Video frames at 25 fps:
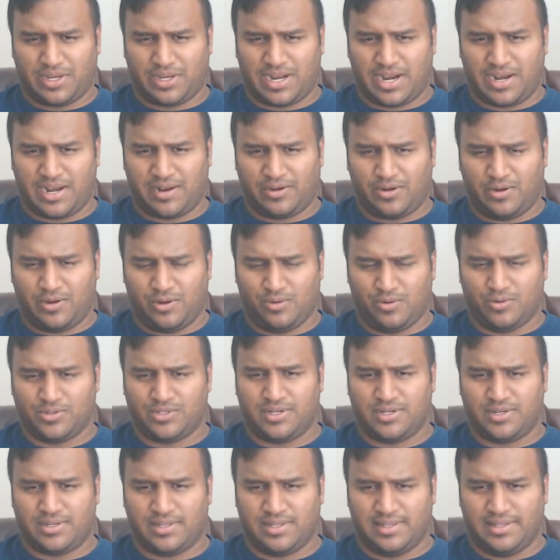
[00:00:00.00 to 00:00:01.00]
of goes
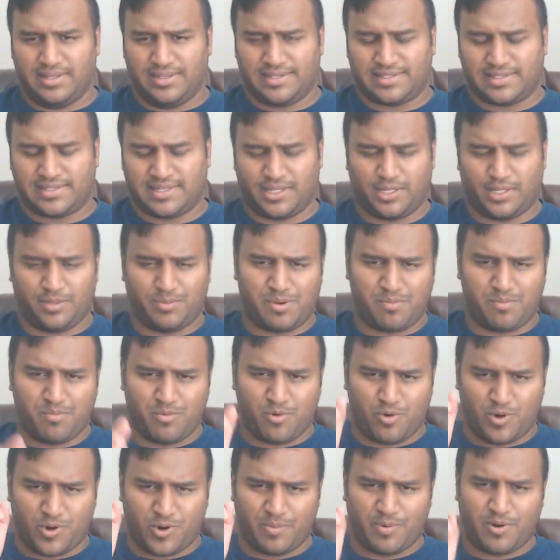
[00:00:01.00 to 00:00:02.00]
into this a little bit
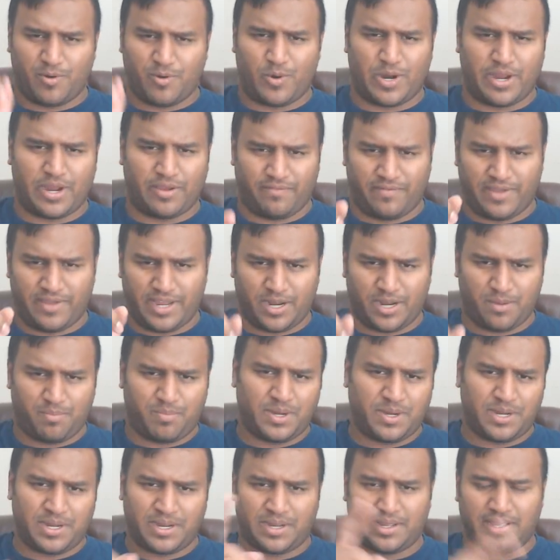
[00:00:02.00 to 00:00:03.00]
more about why
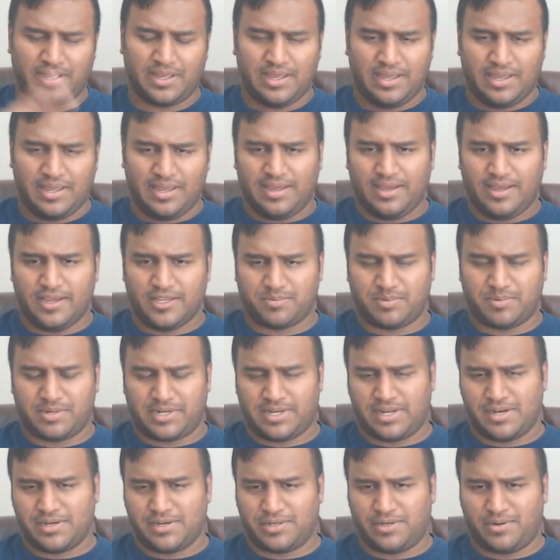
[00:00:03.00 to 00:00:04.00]
Vegapunk is
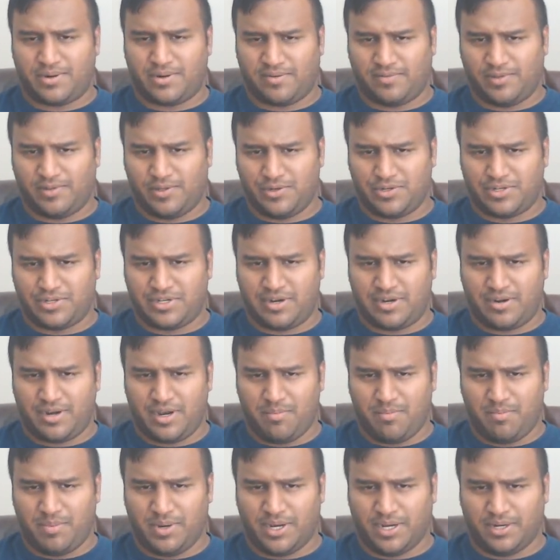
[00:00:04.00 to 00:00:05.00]
potentially revolutionary,
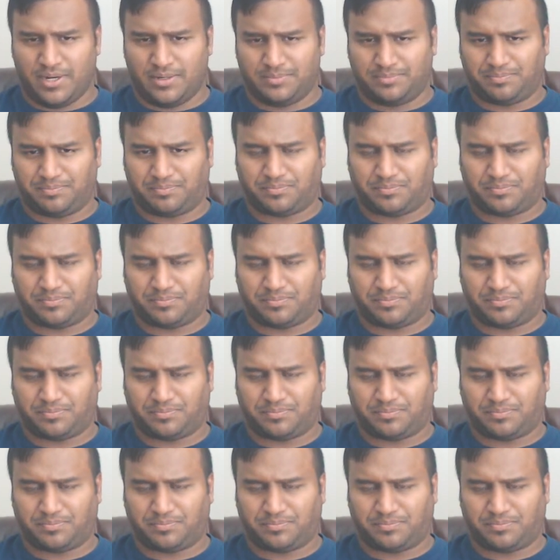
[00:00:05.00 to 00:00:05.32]
but